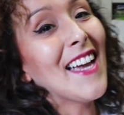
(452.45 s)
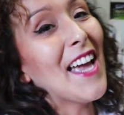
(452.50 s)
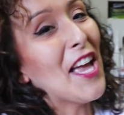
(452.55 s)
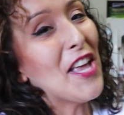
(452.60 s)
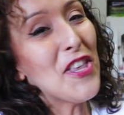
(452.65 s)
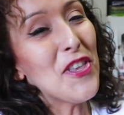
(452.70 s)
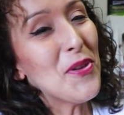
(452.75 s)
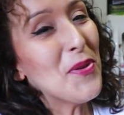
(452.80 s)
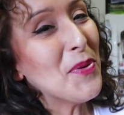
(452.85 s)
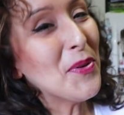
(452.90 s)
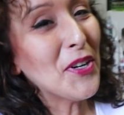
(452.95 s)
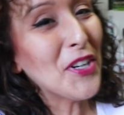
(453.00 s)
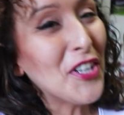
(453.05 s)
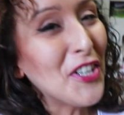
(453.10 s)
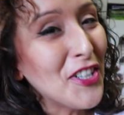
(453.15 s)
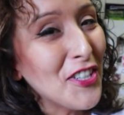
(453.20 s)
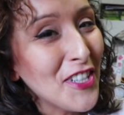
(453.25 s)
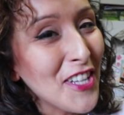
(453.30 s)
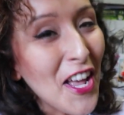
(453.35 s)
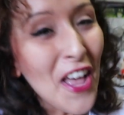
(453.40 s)
And you
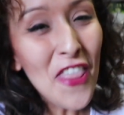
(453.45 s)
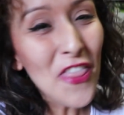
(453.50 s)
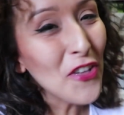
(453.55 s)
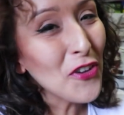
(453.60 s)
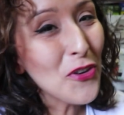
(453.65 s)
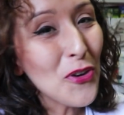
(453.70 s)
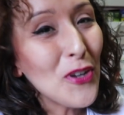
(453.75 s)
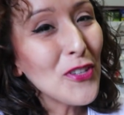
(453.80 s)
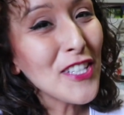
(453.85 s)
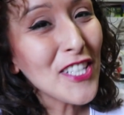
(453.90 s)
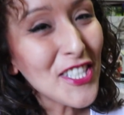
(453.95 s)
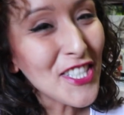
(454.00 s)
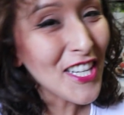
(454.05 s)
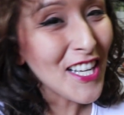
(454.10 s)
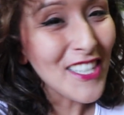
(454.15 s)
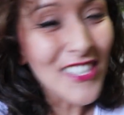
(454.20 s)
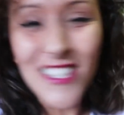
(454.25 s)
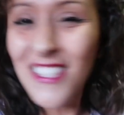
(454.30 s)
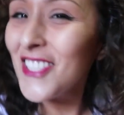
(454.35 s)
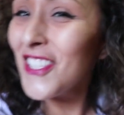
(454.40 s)
heard the golden
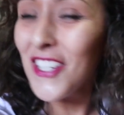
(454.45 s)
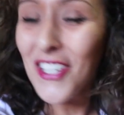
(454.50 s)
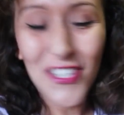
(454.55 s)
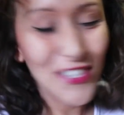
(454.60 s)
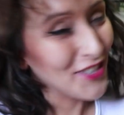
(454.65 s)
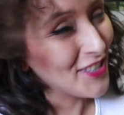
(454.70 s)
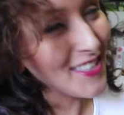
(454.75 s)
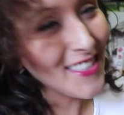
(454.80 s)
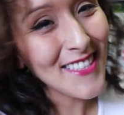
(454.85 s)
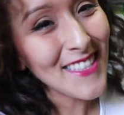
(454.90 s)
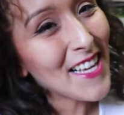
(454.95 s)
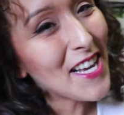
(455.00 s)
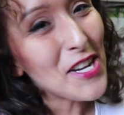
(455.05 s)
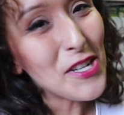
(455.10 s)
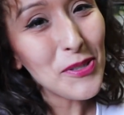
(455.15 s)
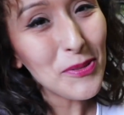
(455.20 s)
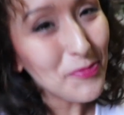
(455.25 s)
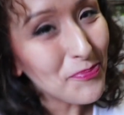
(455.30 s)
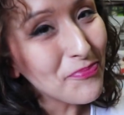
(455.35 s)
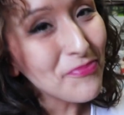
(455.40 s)
child just curse us
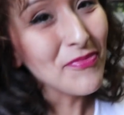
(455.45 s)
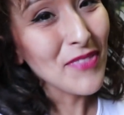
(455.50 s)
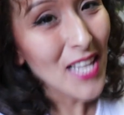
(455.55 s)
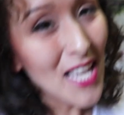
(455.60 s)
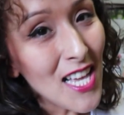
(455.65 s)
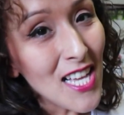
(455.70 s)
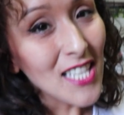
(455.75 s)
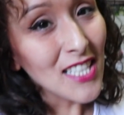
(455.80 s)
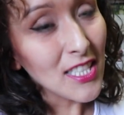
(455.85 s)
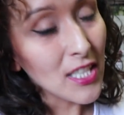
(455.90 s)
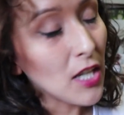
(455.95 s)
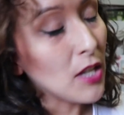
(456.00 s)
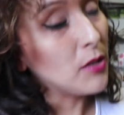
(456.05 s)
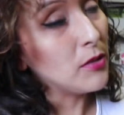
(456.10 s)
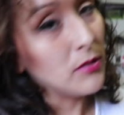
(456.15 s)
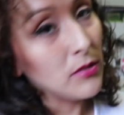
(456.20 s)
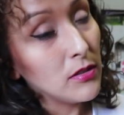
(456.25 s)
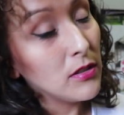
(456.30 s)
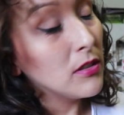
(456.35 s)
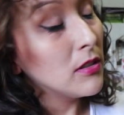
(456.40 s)
out.
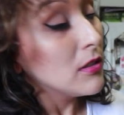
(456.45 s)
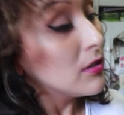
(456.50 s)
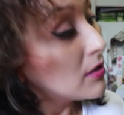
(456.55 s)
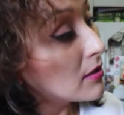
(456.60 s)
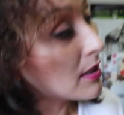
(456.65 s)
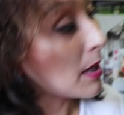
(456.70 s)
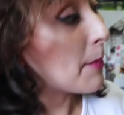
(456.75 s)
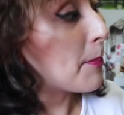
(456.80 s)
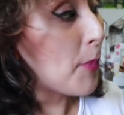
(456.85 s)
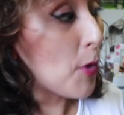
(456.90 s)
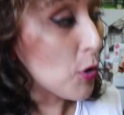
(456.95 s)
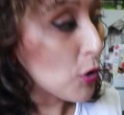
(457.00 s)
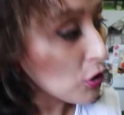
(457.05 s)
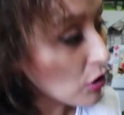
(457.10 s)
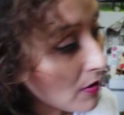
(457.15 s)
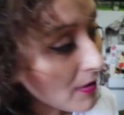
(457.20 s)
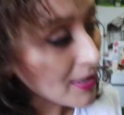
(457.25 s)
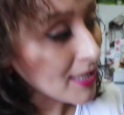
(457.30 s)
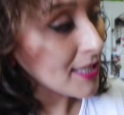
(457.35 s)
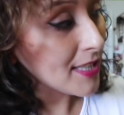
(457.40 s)
So,
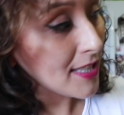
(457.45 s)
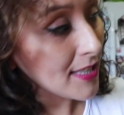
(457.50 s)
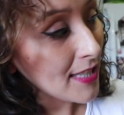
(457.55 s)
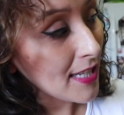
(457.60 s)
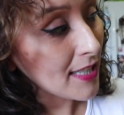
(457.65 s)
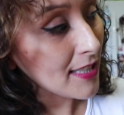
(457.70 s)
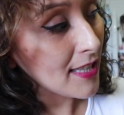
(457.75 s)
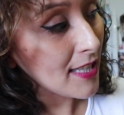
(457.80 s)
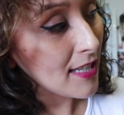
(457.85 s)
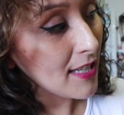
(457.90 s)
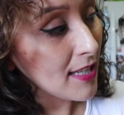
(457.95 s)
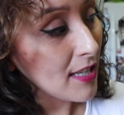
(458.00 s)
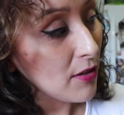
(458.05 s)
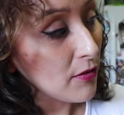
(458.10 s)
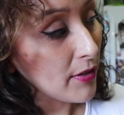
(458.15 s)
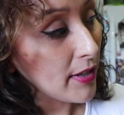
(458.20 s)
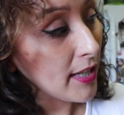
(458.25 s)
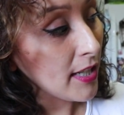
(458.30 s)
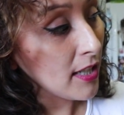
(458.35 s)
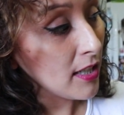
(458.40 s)
tampoco no se sentarte
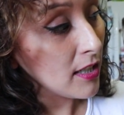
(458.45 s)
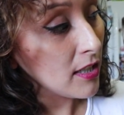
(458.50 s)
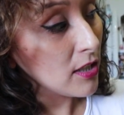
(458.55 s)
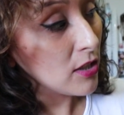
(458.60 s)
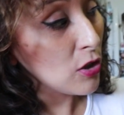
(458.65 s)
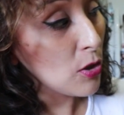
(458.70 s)
ahí, right?